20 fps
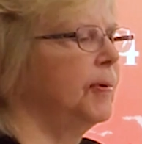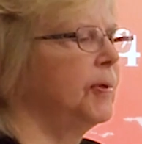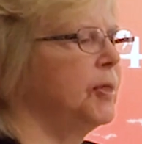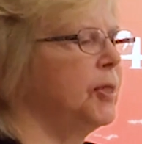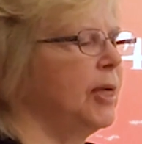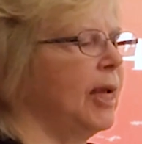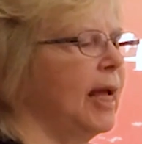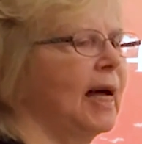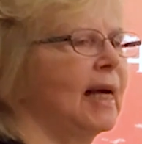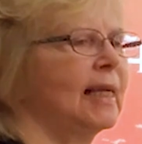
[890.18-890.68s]

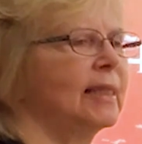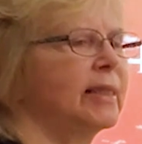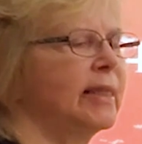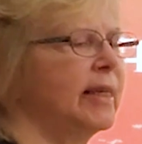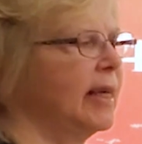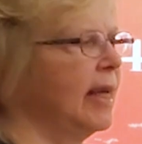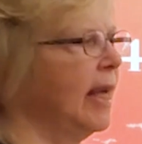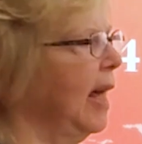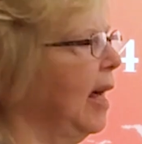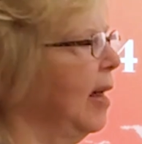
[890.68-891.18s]
she has
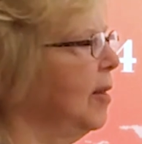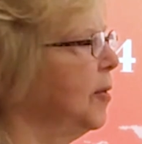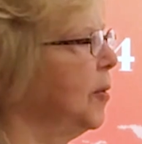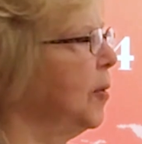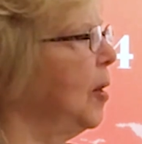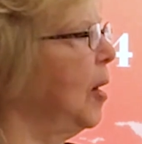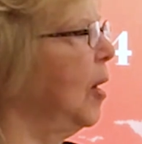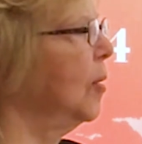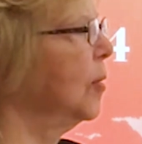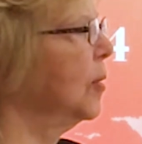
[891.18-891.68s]
to gather
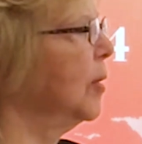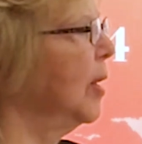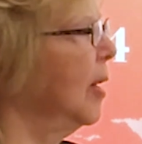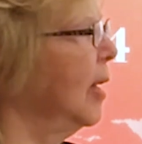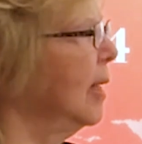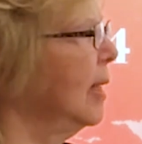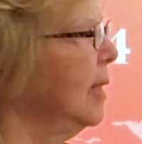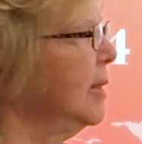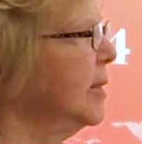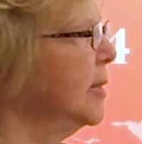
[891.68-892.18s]
all
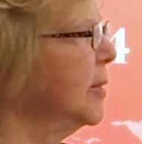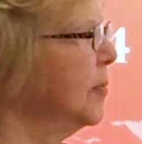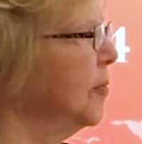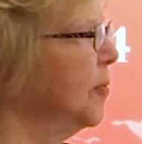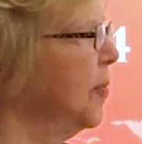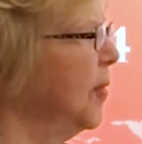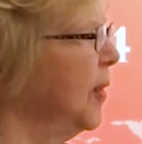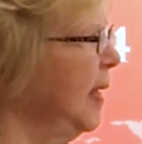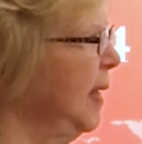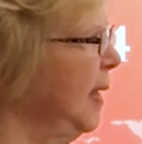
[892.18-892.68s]
kinds of
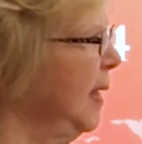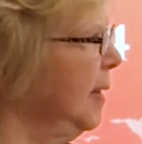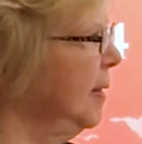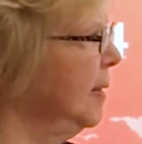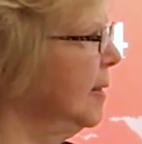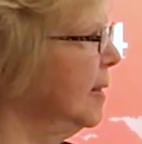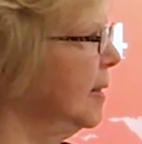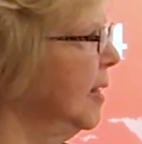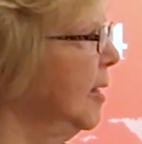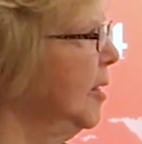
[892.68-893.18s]

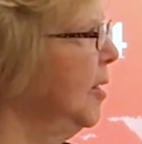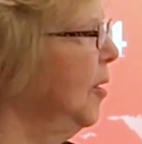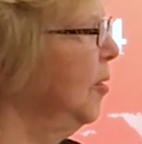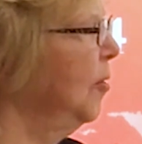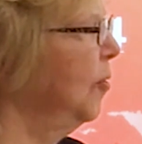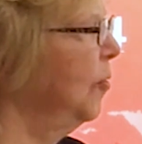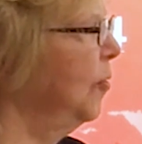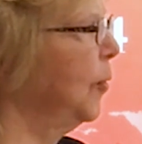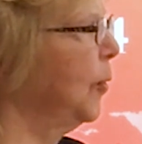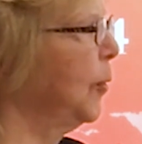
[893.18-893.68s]
things
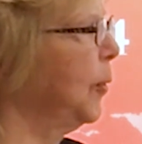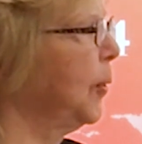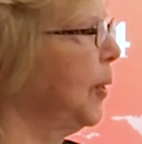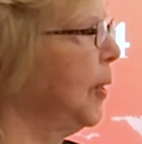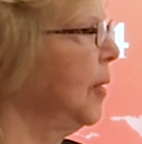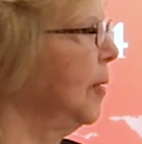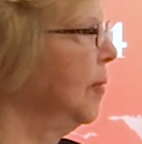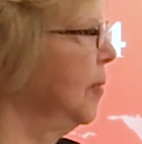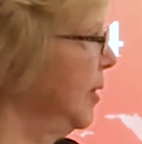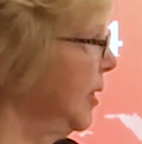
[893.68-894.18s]

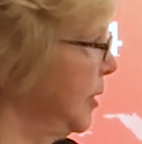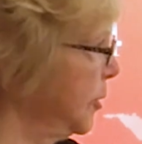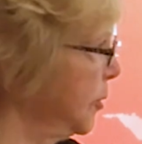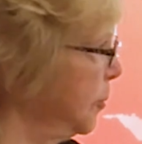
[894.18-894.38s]
for this